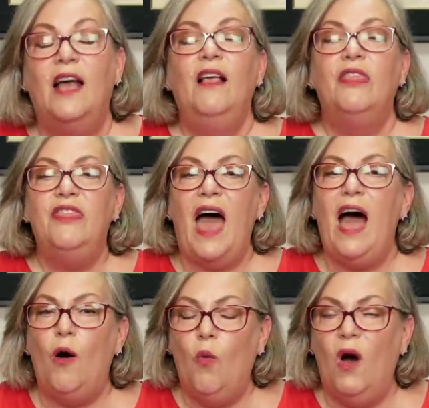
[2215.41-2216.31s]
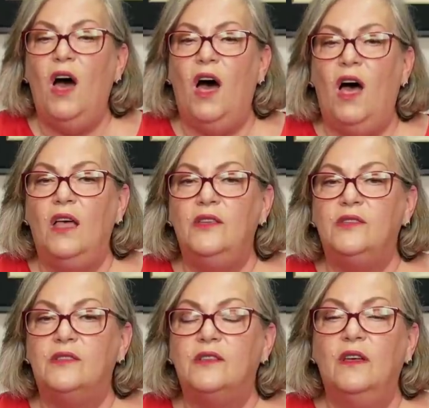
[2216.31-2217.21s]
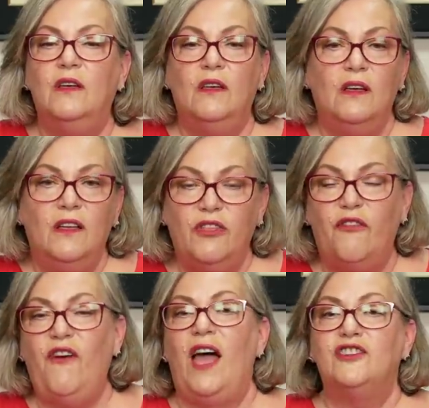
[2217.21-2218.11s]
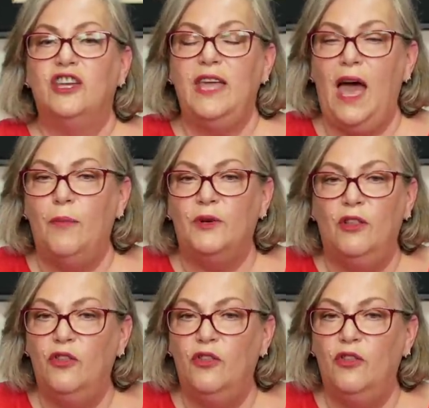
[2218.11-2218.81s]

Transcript: That was the fashion capital